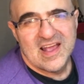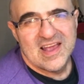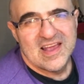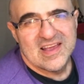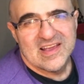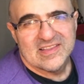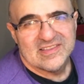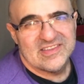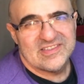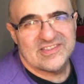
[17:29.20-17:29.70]

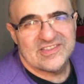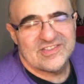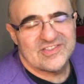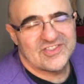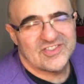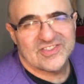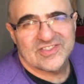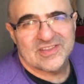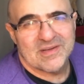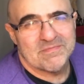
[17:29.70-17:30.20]
This is
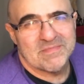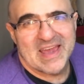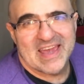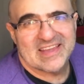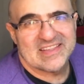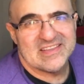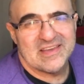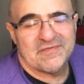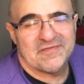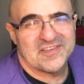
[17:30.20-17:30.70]
just a
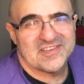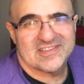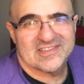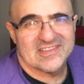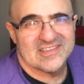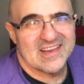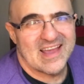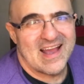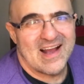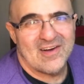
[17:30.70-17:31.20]

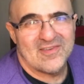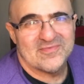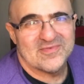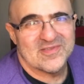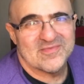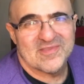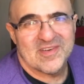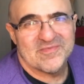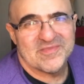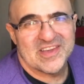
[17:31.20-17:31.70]
magnificent
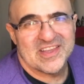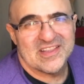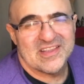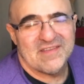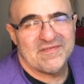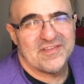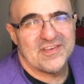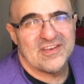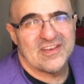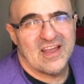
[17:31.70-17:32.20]
album. I mean,
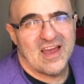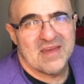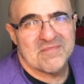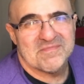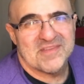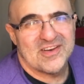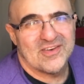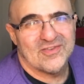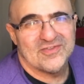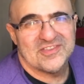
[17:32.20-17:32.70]
if you like
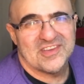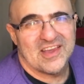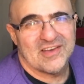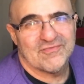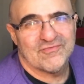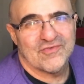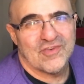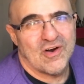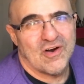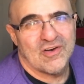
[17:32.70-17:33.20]
melodic
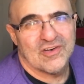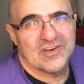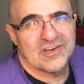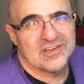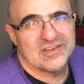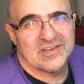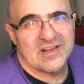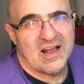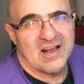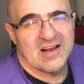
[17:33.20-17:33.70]
rock,
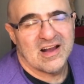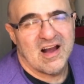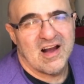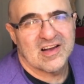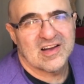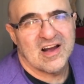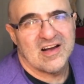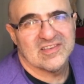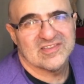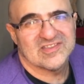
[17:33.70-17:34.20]
I
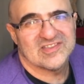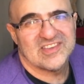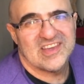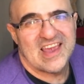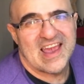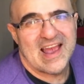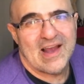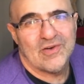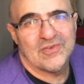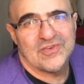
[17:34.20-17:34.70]
can't see
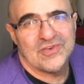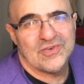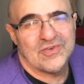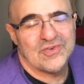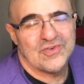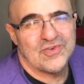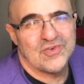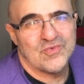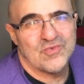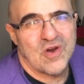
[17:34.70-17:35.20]
how
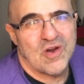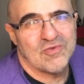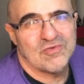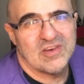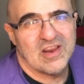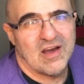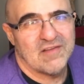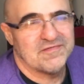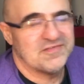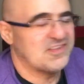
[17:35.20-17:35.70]
you won't
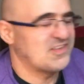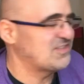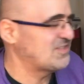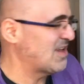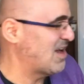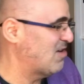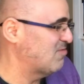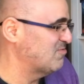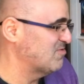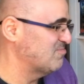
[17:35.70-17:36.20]
love this
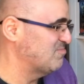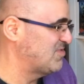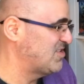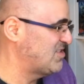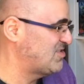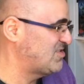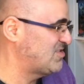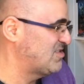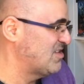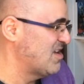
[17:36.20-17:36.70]
album.
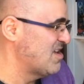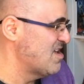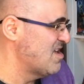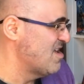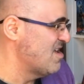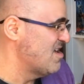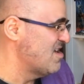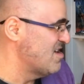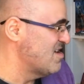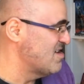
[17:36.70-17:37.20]
This
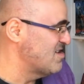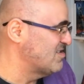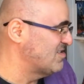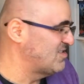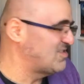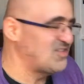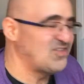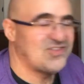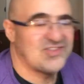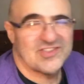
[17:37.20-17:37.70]

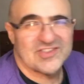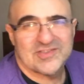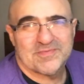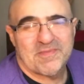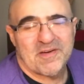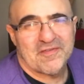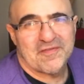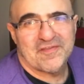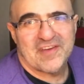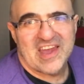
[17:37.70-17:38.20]
is just
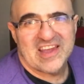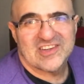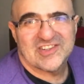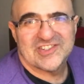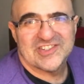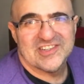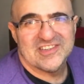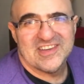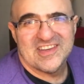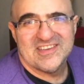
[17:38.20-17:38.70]

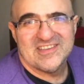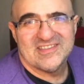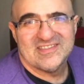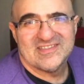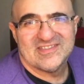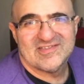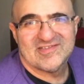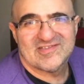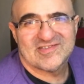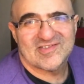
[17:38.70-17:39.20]
perfection in
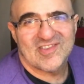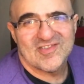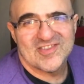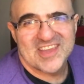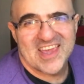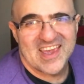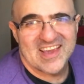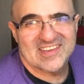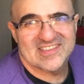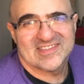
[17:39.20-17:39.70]

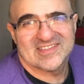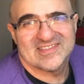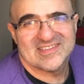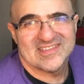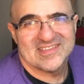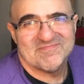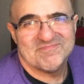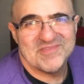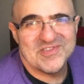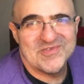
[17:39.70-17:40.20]
sonics,
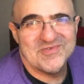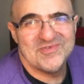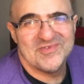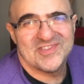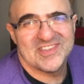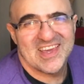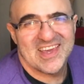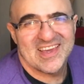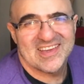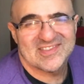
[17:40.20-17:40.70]

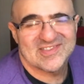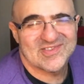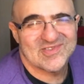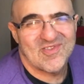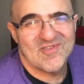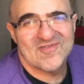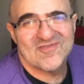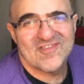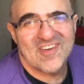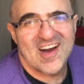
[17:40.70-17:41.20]
music,
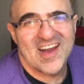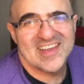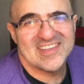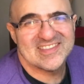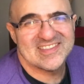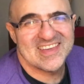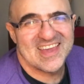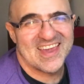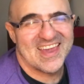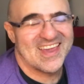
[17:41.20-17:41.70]

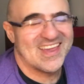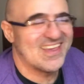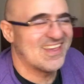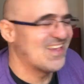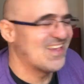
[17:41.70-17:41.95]
songwriting.